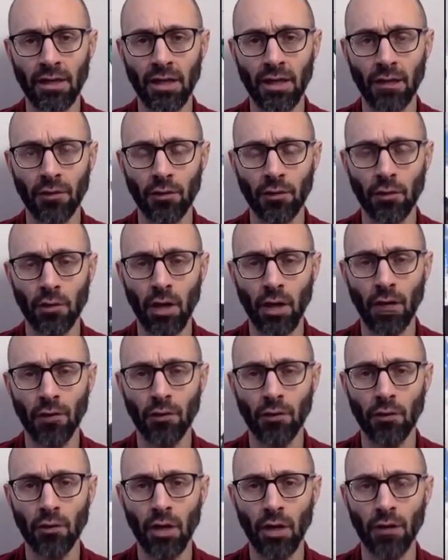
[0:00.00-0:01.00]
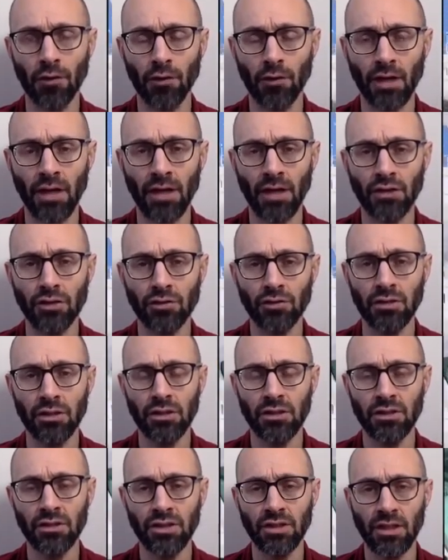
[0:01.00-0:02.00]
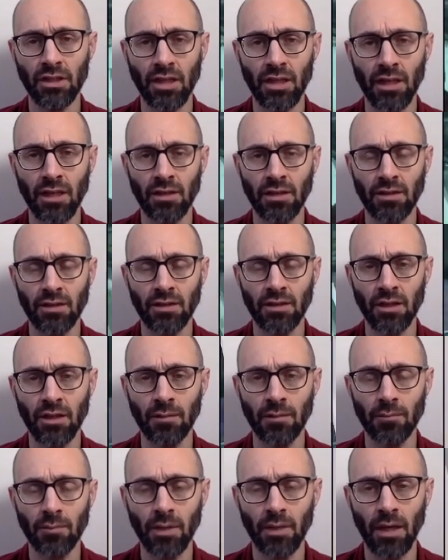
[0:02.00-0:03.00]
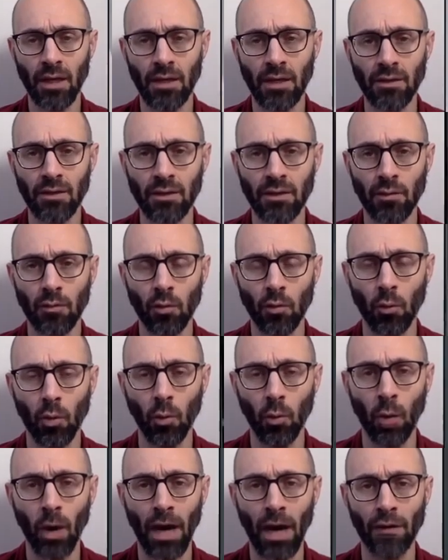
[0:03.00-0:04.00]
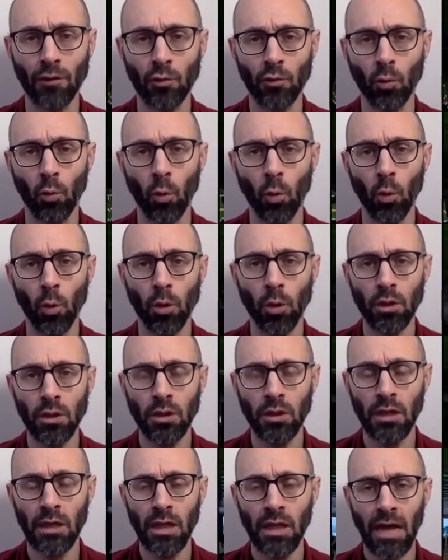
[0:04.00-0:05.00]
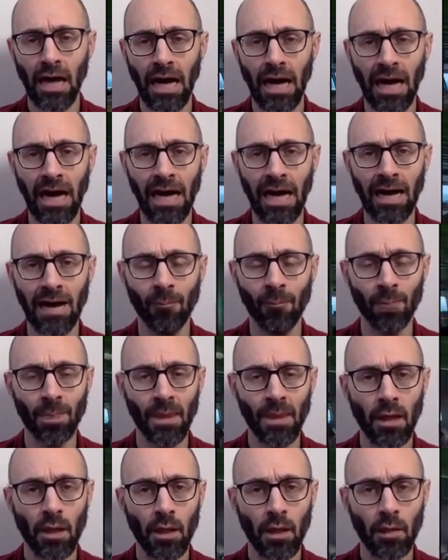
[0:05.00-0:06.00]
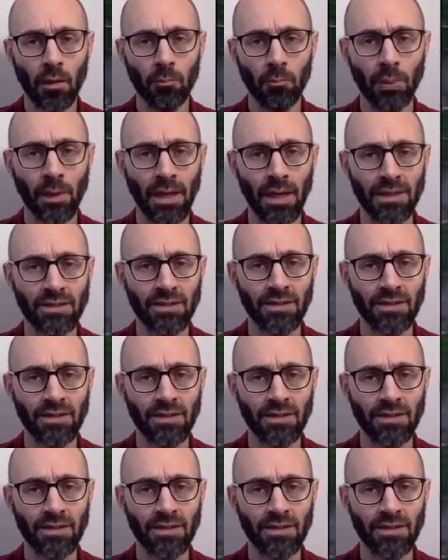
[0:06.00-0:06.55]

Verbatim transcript: other other other countries and and uh, and uh, a wider war. Um, but